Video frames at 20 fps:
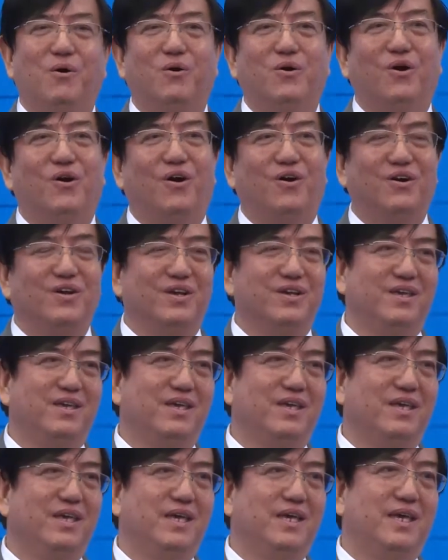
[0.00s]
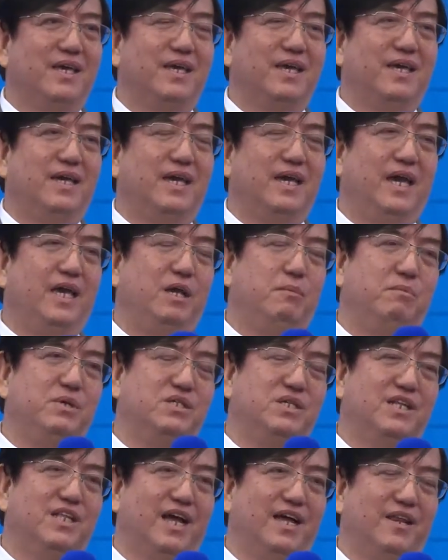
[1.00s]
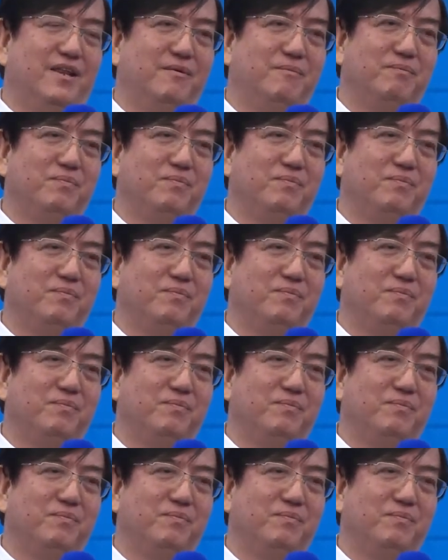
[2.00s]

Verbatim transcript: o'clock. Hey, Mr. Tan,